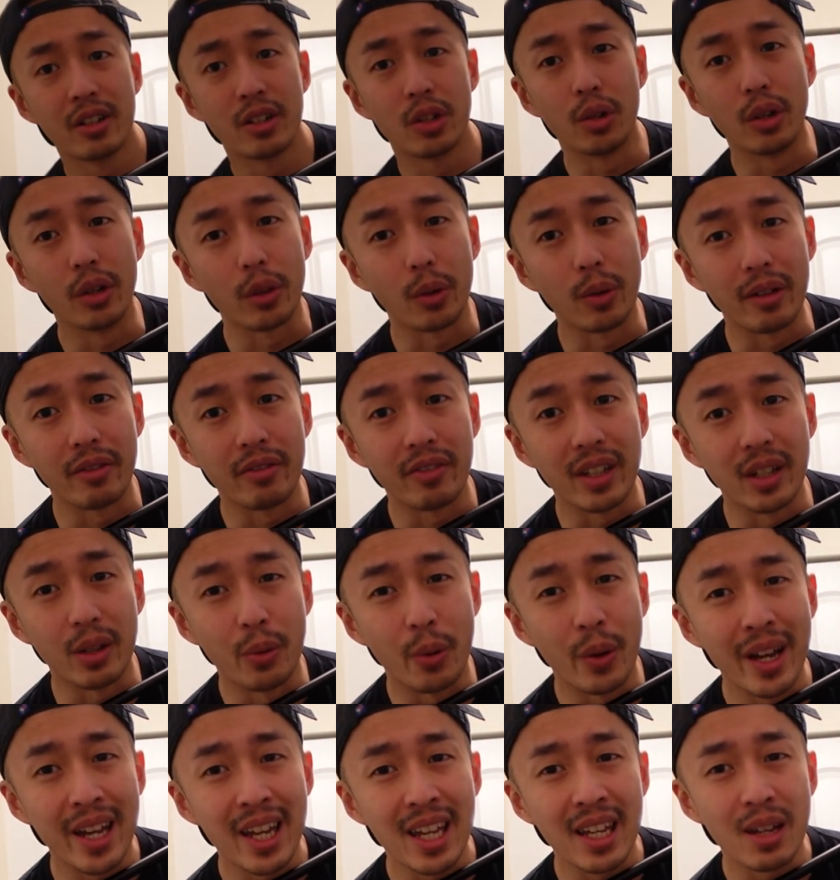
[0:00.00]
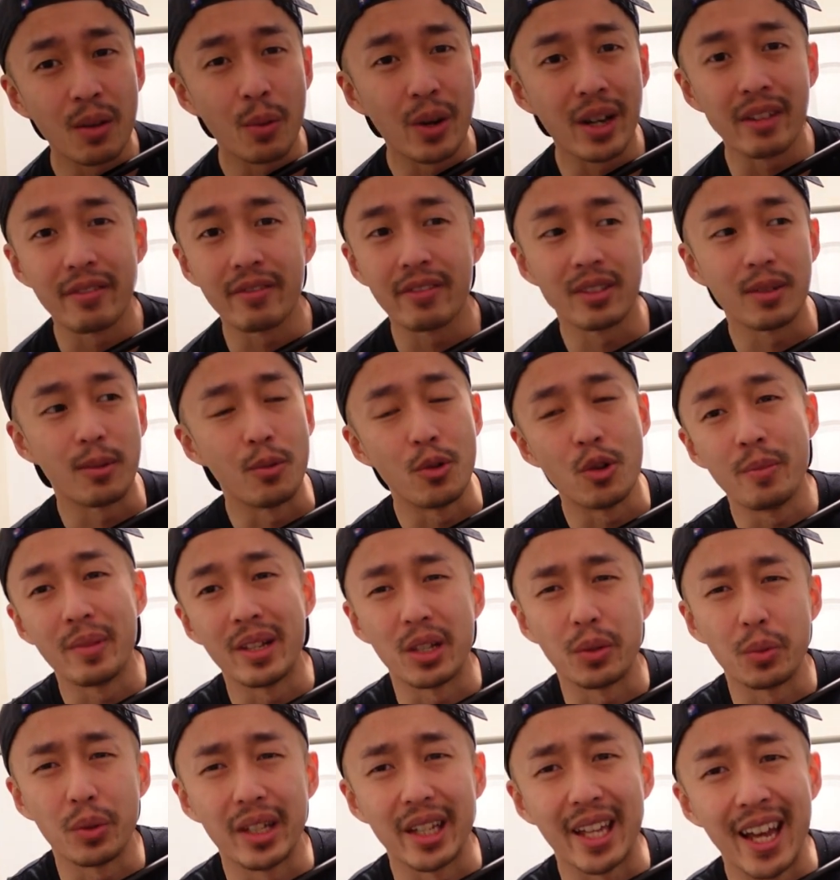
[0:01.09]
2 to 3 feet away, what if the room
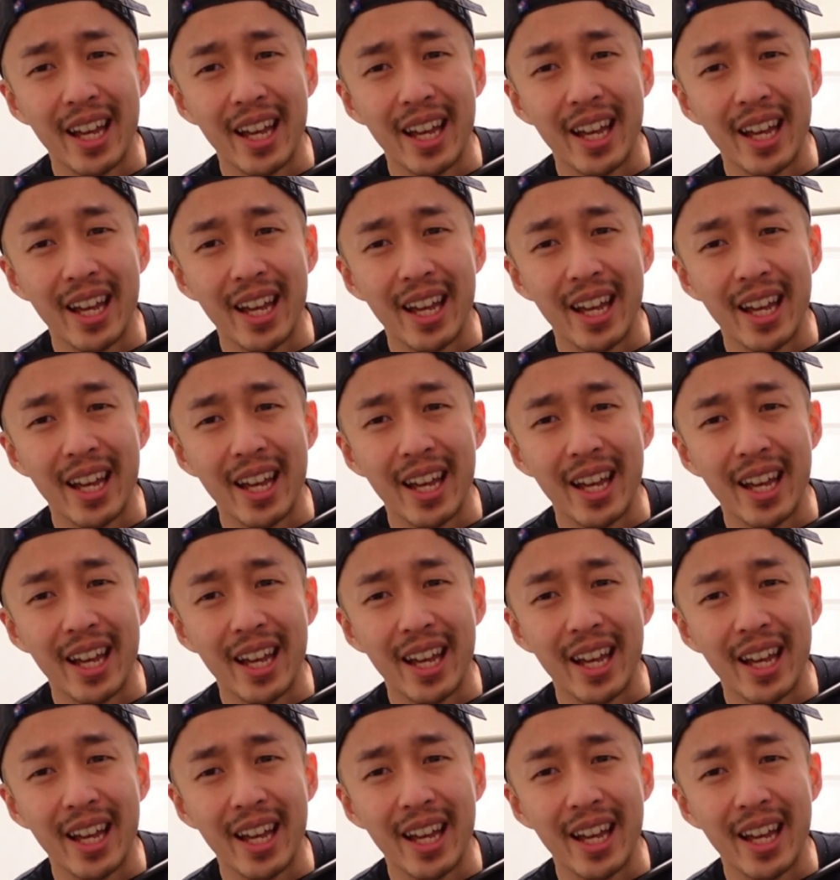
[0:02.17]
is really